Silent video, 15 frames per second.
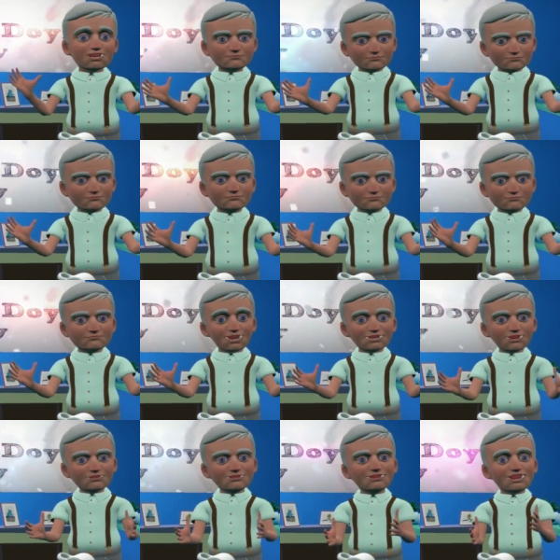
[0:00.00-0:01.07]
it's a program
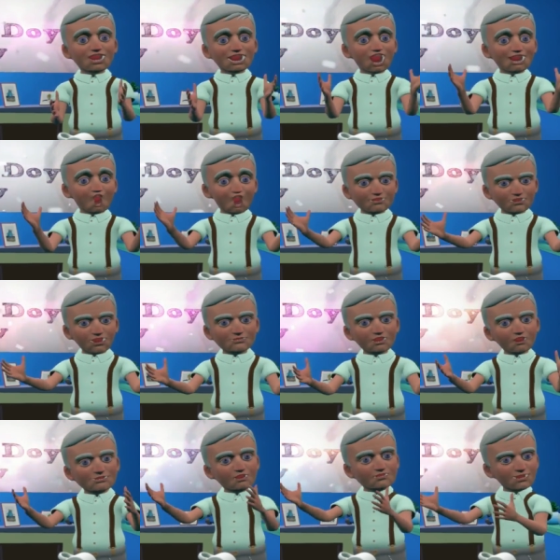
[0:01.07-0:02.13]
called Google Blocks. So we're gonna, I'm
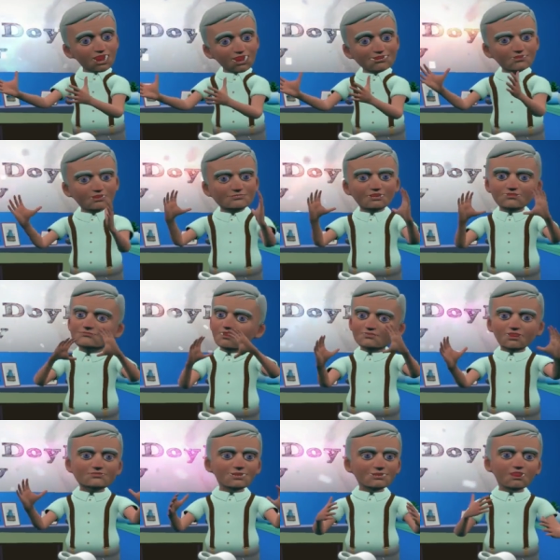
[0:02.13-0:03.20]
gonna jump into that. Well,
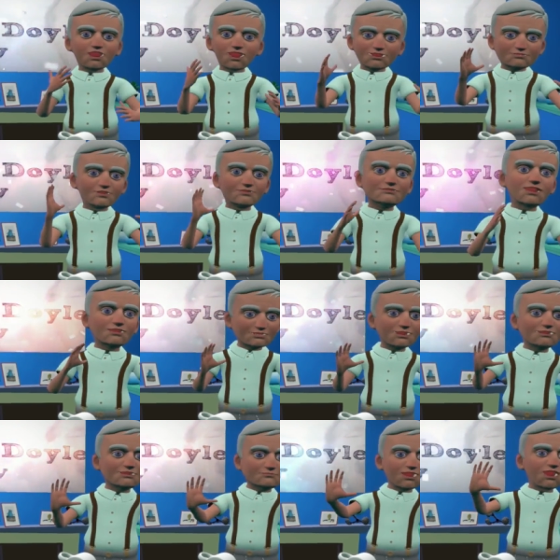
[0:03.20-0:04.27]
I keep, I, I, all right,
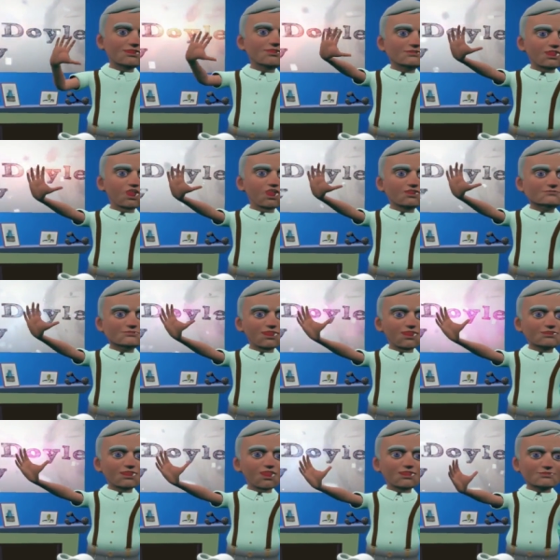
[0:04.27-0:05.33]
hold on, stop talking,
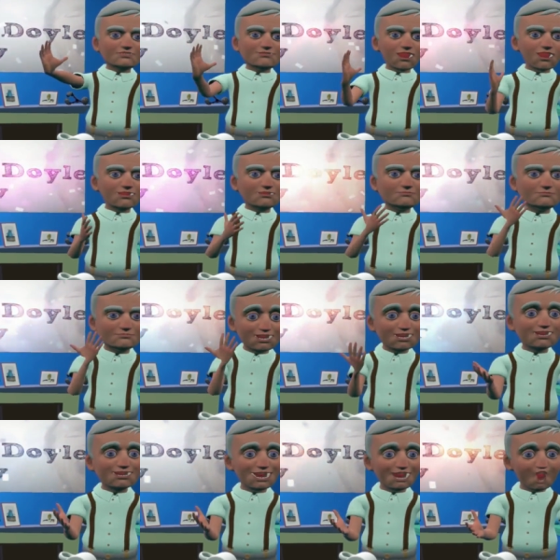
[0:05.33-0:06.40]
Bob, because what
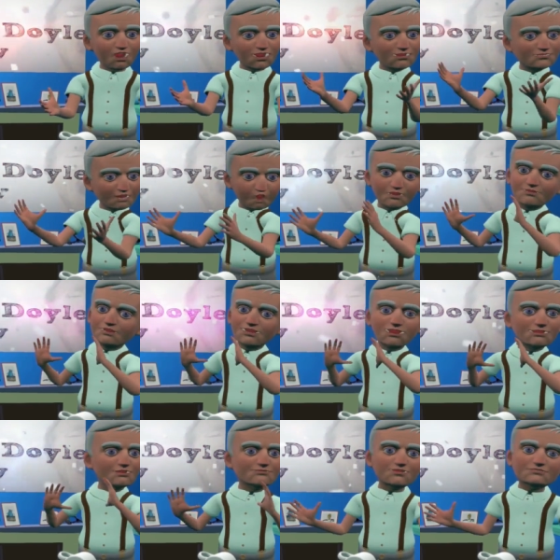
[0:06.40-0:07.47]
I'm doing is I've given Dawn
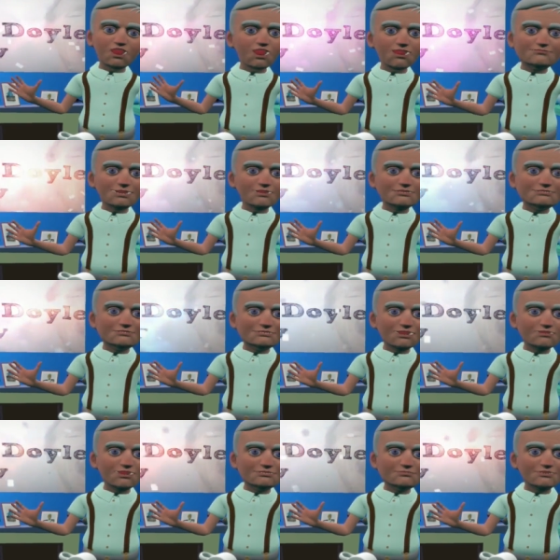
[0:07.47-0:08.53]
a very specific cue